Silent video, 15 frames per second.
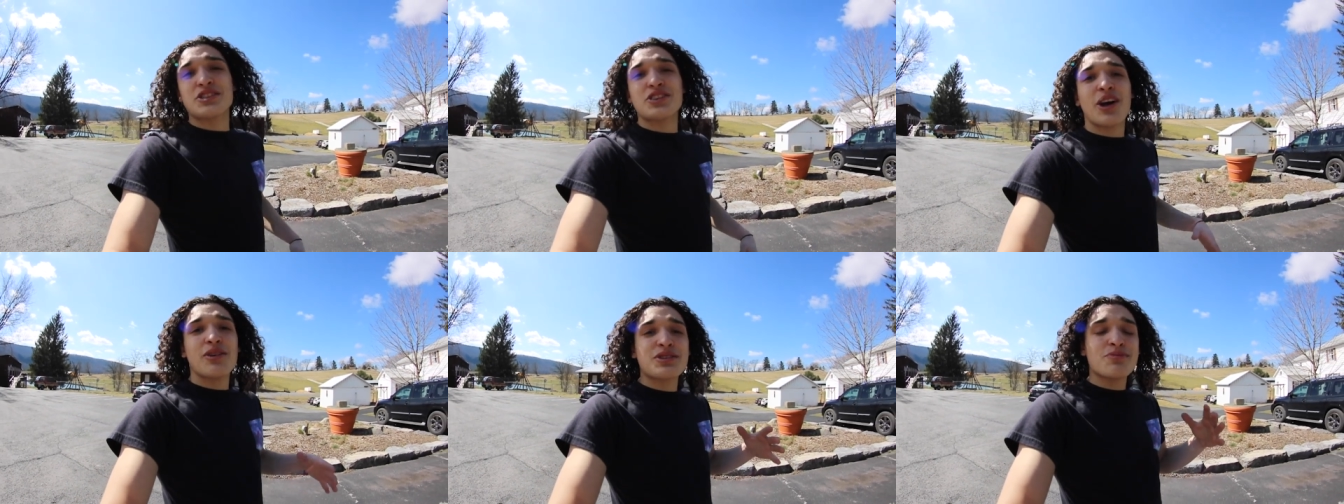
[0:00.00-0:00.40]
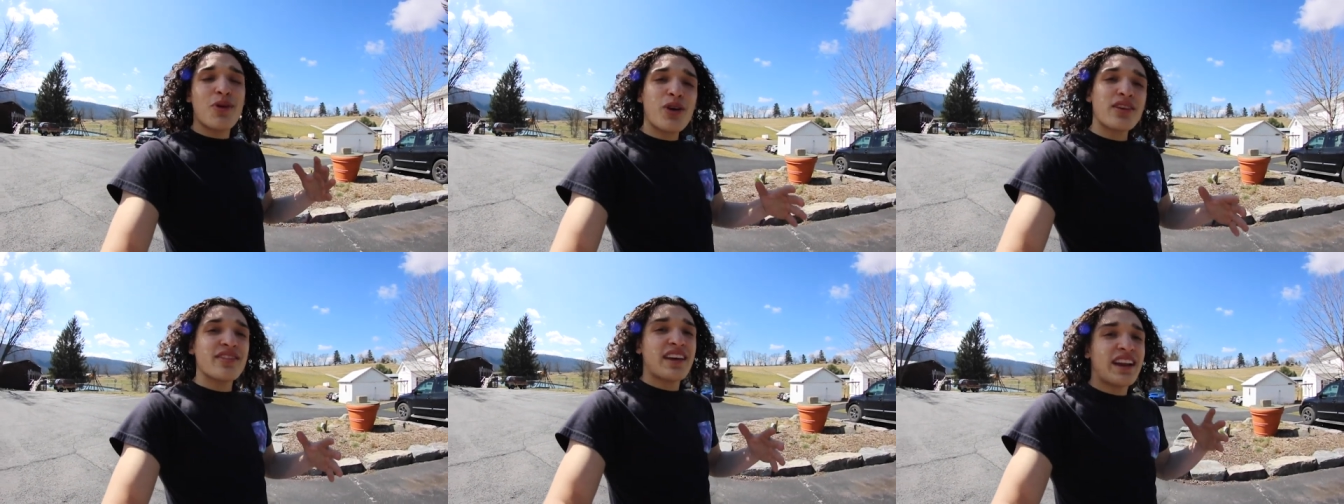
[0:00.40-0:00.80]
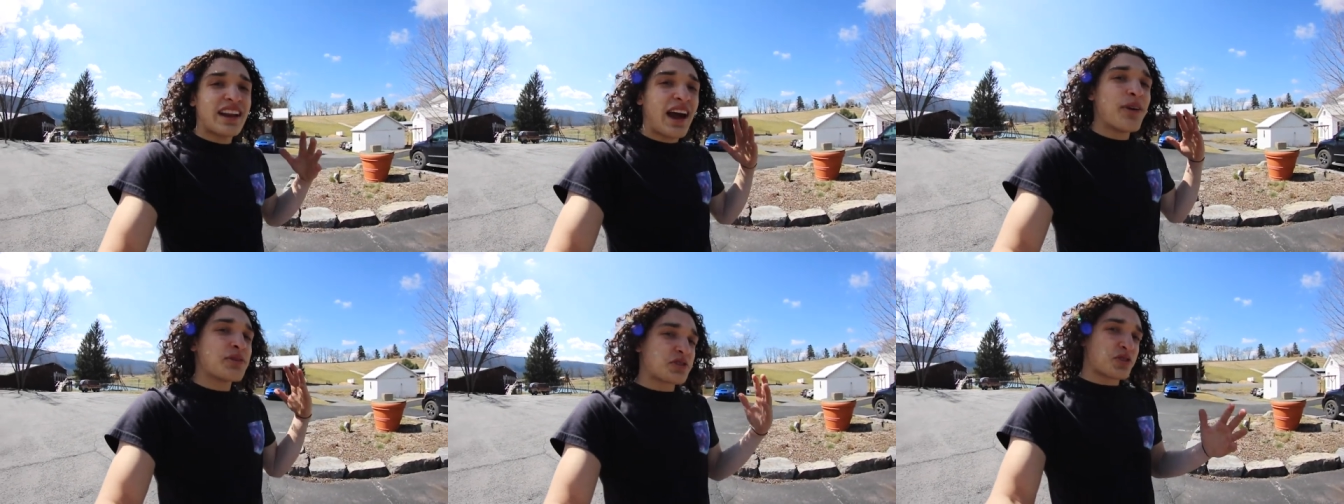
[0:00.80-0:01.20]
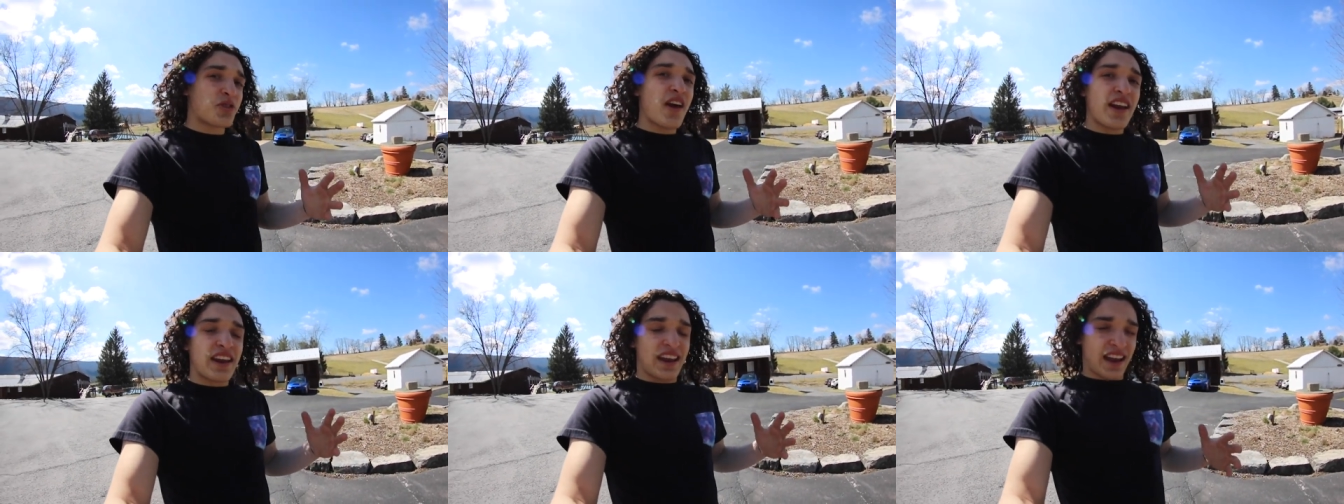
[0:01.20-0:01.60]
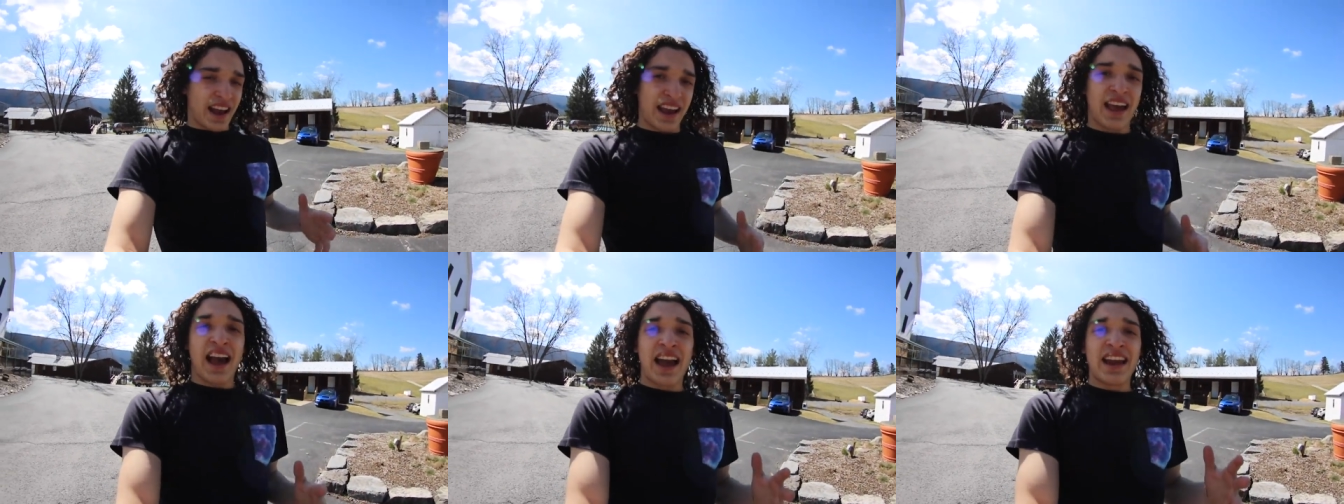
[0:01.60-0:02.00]
So I was motivated, I was ready,
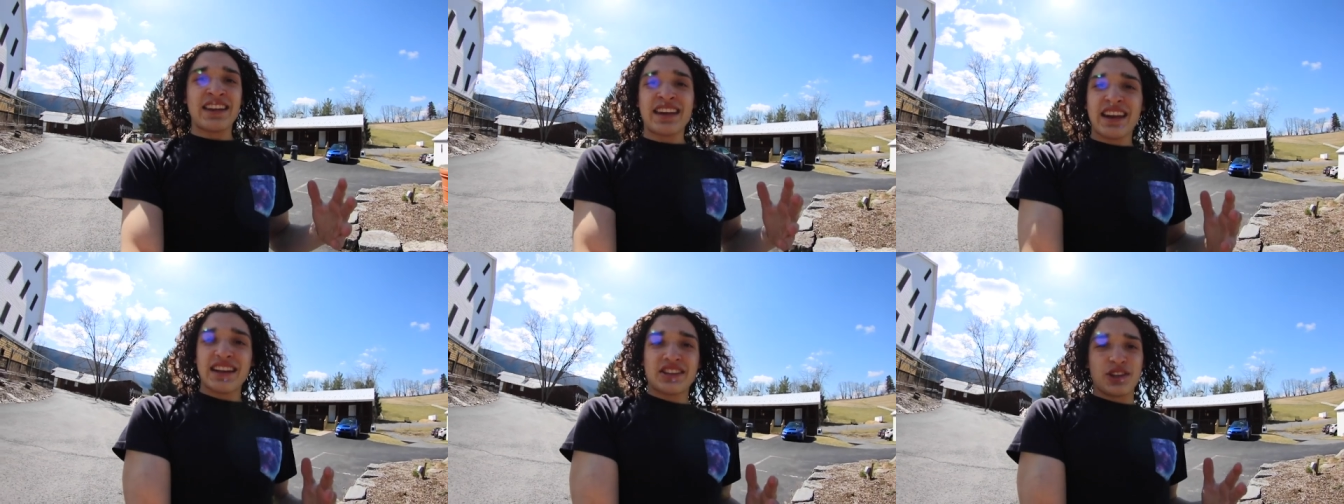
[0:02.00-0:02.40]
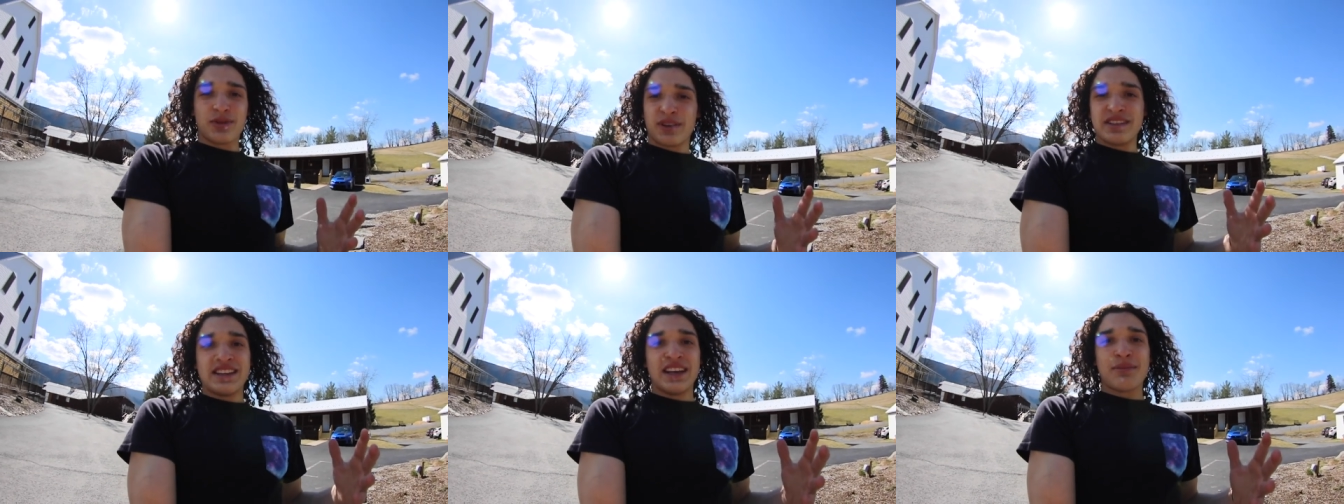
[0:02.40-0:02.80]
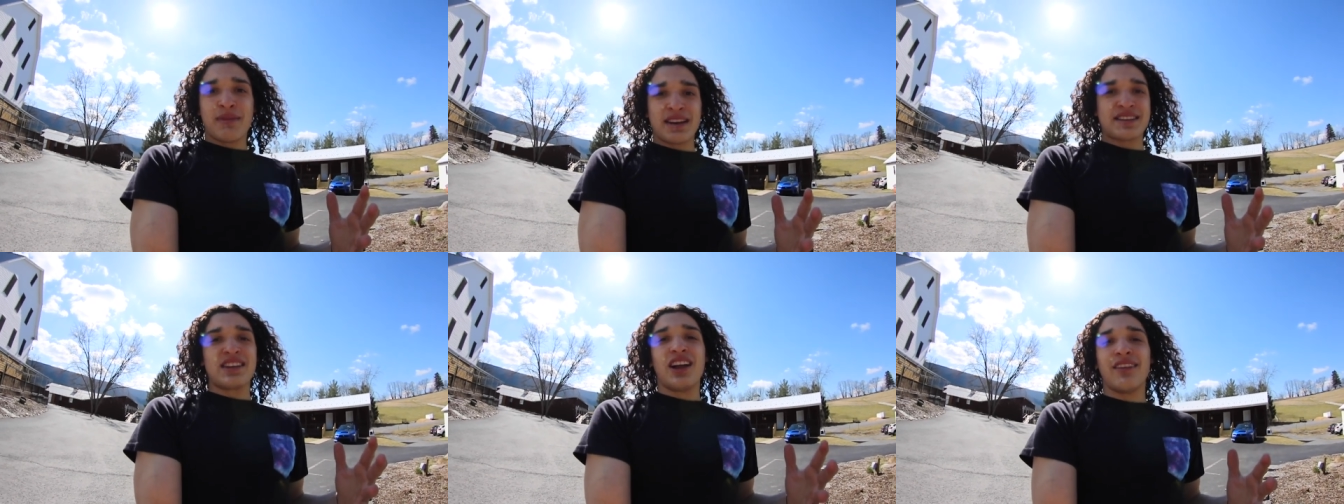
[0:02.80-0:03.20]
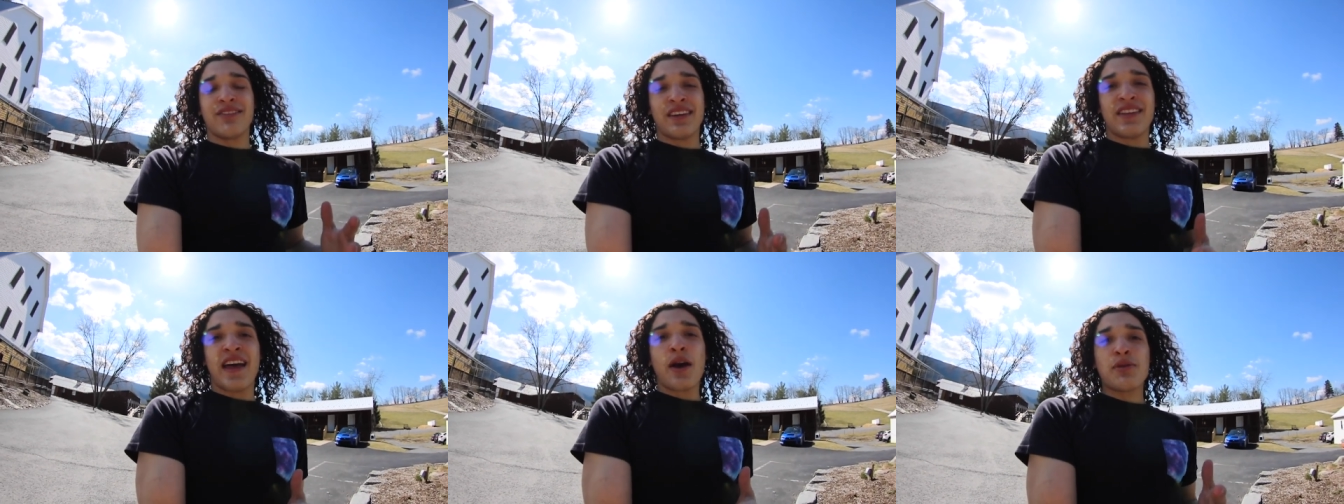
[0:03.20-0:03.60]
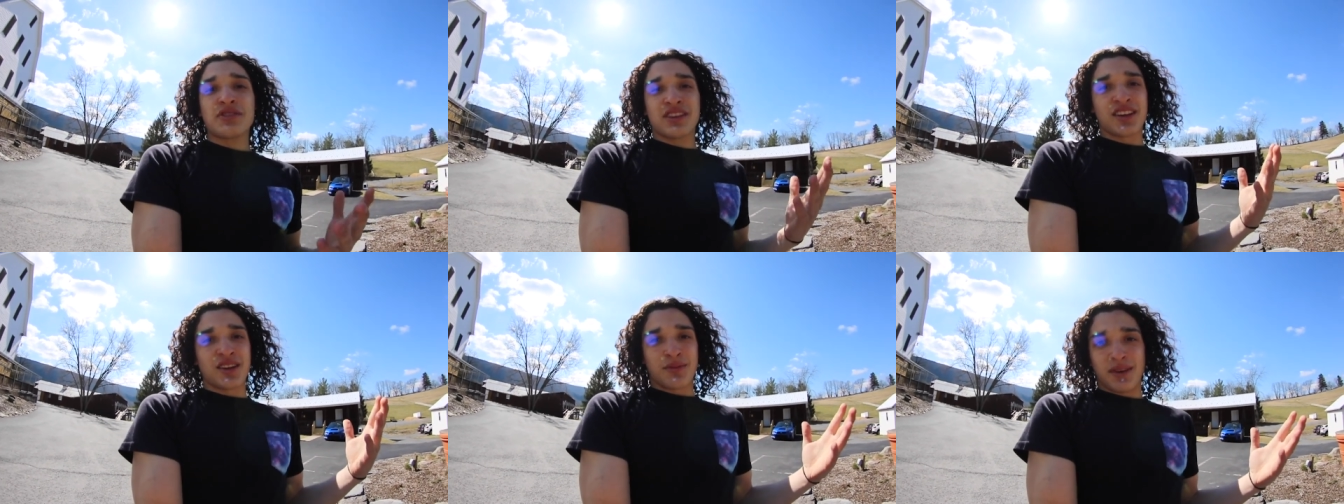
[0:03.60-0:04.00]
I, I needed to redeem myself, and that
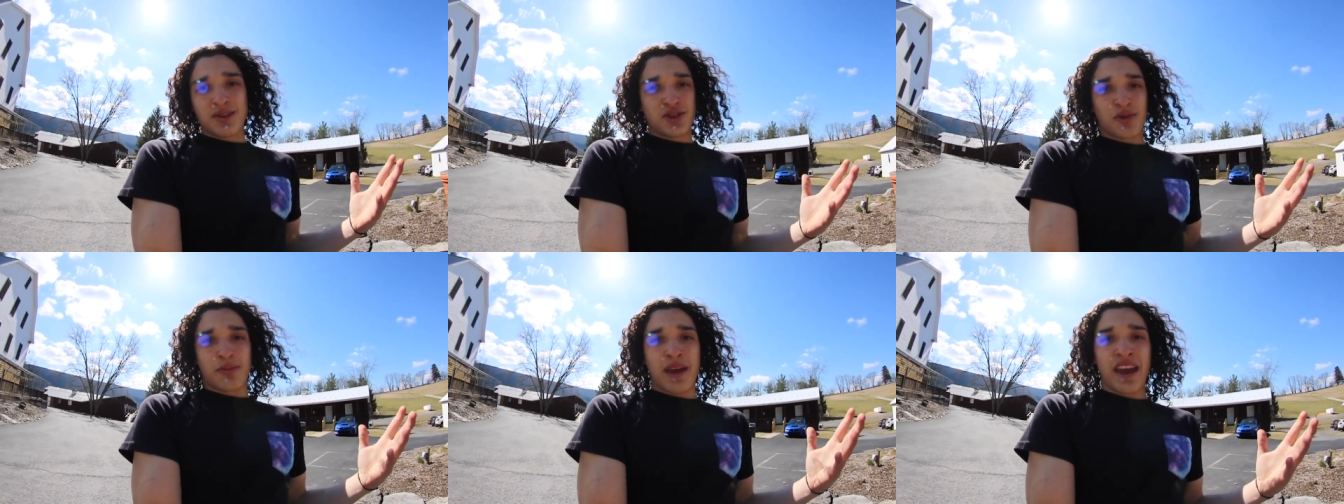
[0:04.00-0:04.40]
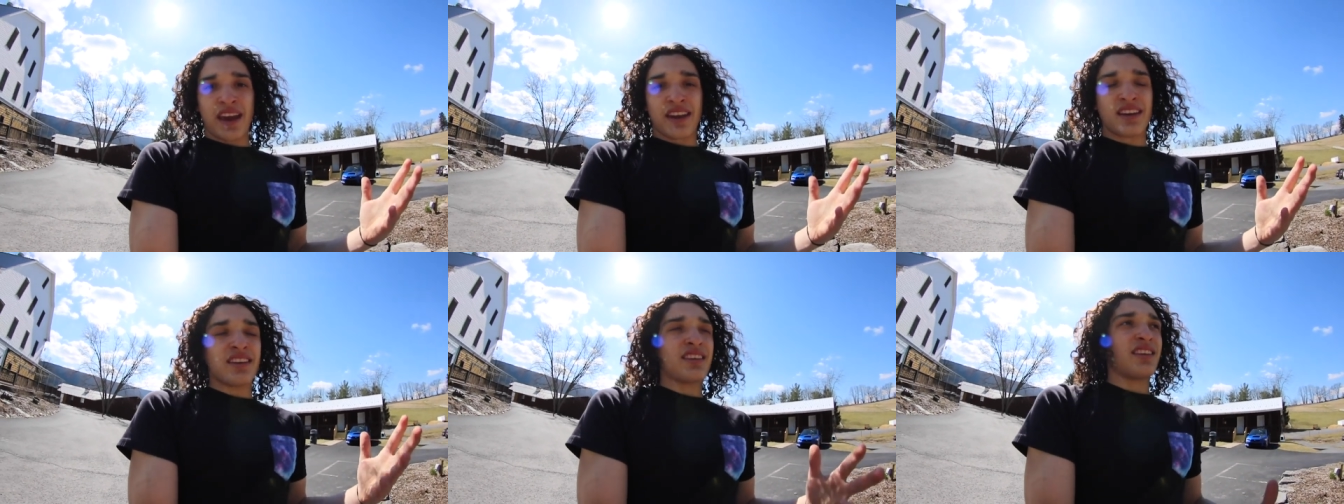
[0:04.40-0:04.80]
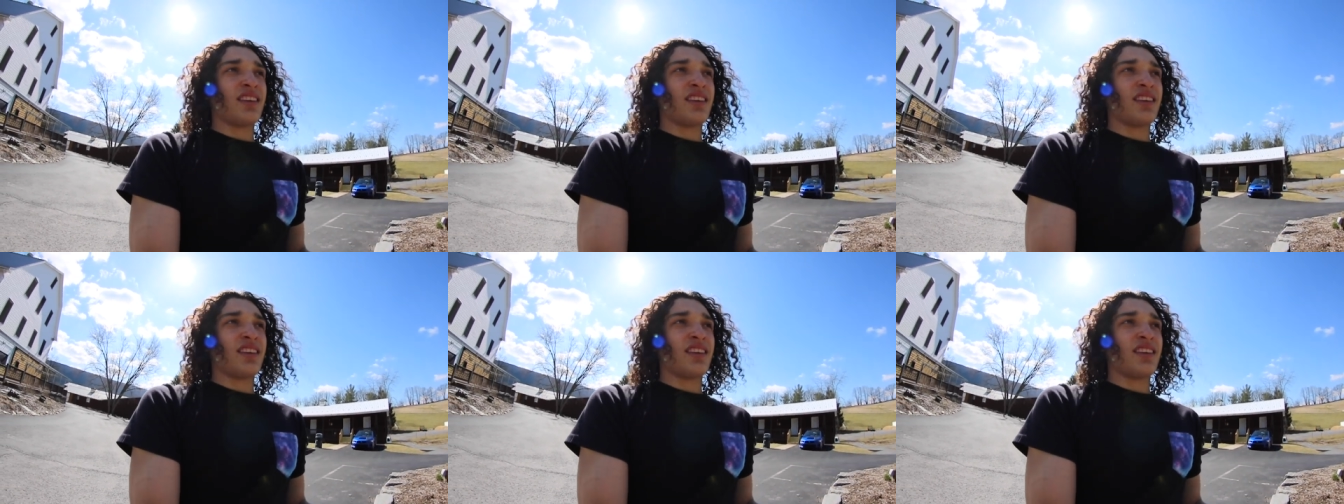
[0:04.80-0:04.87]
was gonna be in Japan.